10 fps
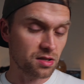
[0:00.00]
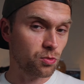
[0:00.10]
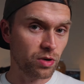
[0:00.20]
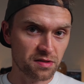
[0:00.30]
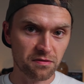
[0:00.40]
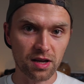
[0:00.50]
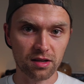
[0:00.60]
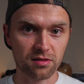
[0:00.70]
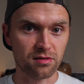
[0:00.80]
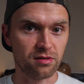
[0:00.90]
squeeze
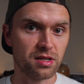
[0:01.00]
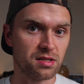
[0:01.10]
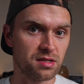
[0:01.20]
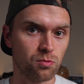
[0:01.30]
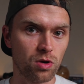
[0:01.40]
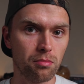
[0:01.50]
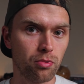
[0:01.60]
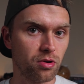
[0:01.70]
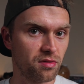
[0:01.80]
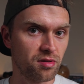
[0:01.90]
factor is
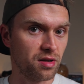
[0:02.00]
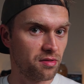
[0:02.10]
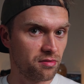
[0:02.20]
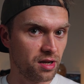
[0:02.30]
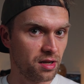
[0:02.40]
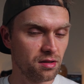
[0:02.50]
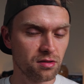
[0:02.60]
1.33,